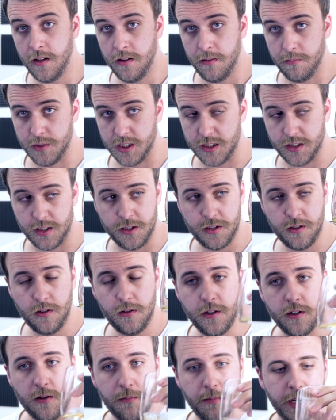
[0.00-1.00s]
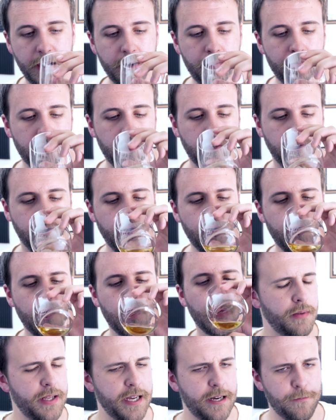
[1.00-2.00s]
I'm just going to do a little bit, okay?
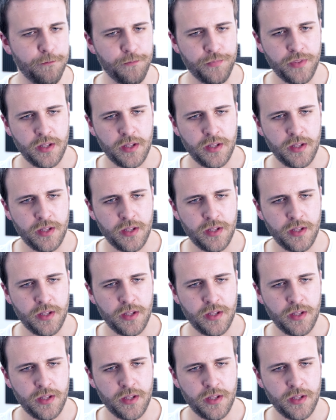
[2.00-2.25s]
Now,